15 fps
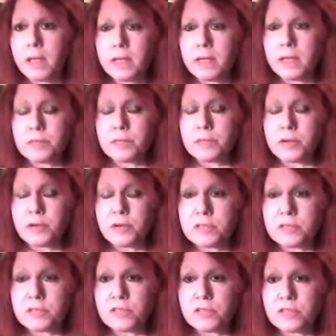And in the
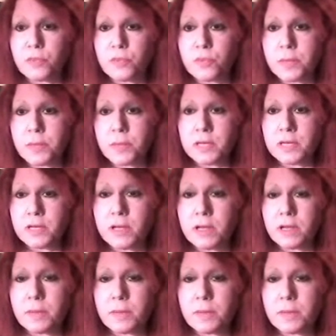process, women
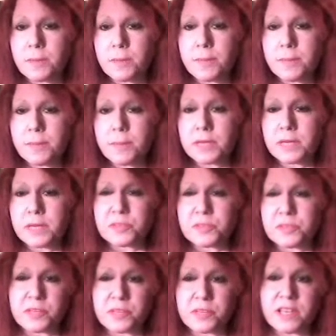pick up
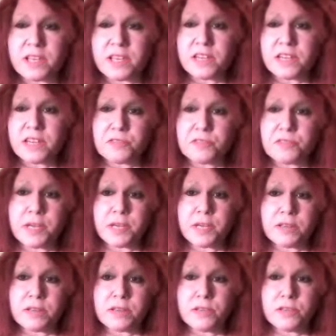something negative
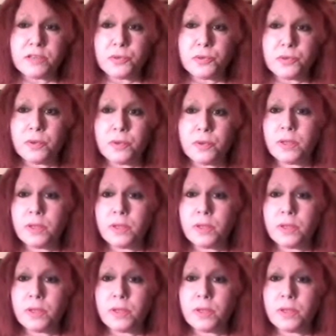about you,